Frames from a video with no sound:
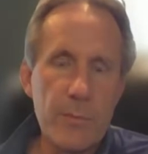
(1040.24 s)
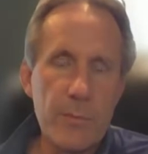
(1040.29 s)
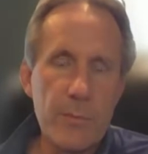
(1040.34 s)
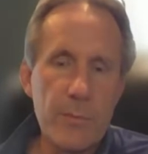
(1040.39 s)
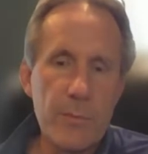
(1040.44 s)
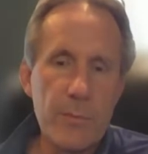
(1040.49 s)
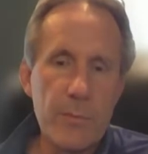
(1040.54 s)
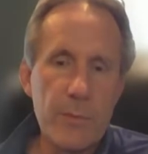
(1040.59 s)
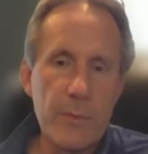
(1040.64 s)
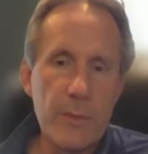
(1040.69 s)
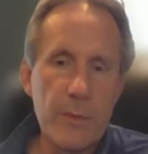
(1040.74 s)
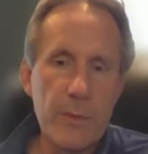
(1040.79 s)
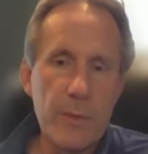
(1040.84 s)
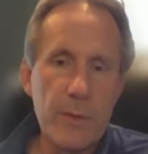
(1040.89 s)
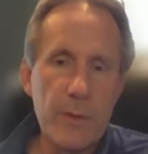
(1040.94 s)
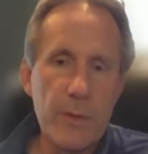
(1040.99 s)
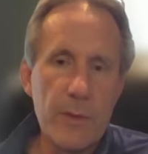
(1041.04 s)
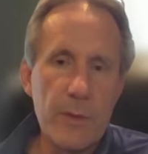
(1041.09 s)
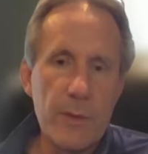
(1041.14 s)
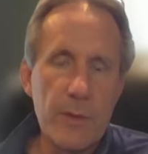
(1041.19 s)

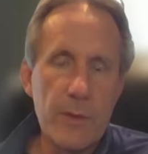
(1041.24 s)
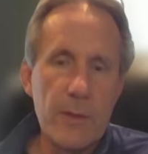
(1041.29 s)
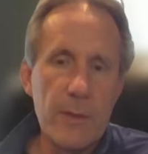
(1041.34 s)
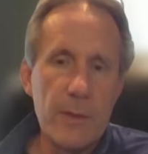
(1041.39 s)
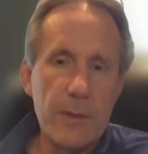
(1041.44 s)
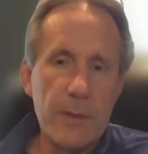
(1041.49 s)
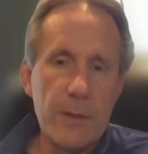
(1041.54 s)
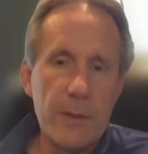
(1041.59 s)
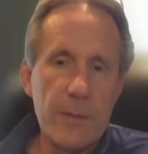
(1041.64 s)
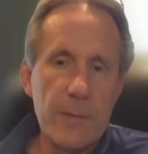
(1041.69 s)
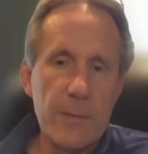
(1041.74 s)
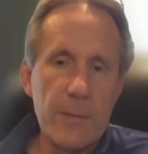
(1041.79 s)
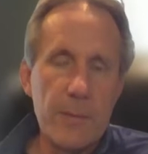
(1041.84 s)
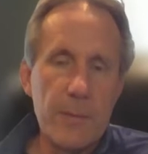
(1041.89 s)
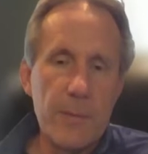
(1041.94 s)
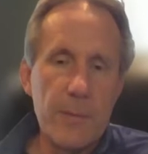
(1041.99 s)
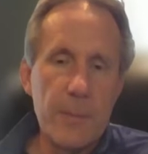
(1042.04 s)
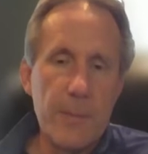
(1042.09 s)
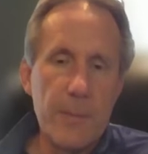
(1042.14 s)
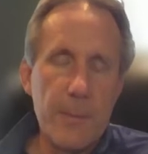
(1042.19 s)

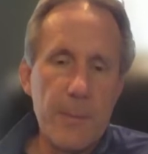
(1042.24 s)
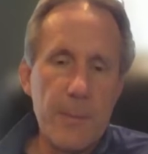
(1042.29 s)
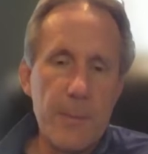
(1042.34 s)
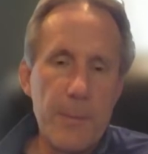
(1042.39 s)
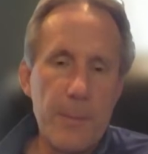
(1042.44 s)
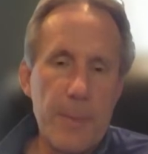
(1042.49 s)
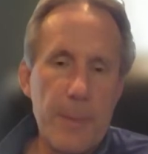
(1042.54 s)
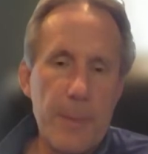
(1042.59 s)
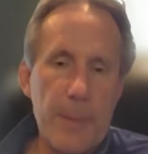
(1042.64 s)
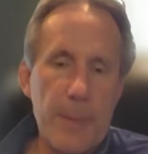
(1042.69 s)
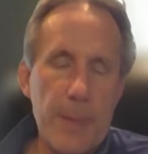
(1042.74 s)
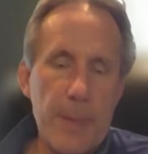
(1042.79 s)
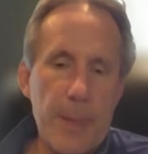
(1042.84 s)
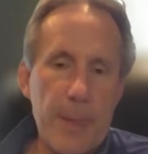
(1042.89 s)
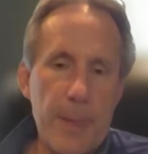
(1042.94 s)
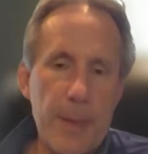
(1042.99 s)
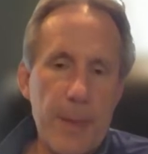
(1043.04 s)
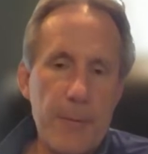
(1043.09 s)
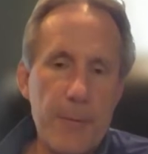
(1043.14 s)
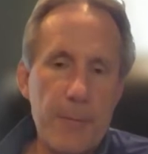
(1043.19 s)

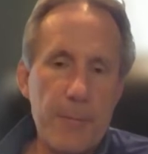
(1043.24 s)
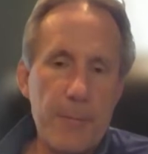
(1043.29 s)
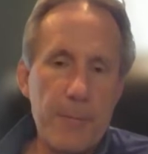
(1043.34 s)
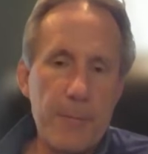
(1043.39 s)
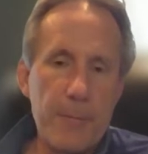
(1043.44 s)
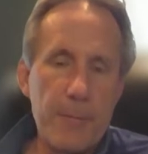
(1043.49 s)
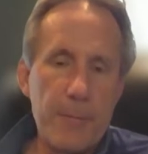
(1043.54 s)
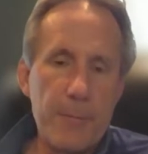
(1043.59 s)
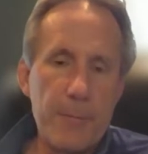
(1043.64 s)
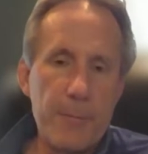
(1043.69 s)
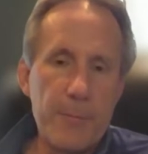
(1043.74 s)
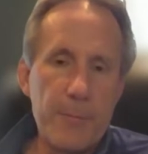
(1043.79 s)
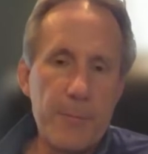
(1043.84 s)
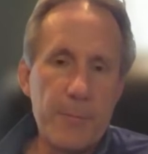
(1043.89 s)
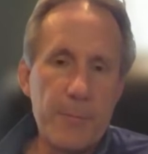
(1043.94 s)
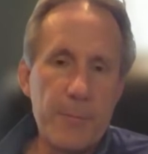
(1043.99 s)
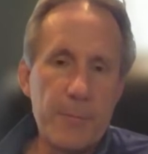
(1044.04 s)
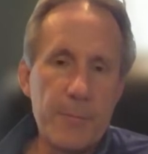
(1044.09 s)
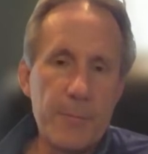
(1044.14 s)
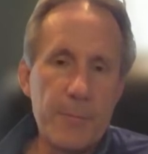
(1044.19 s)
[no speech]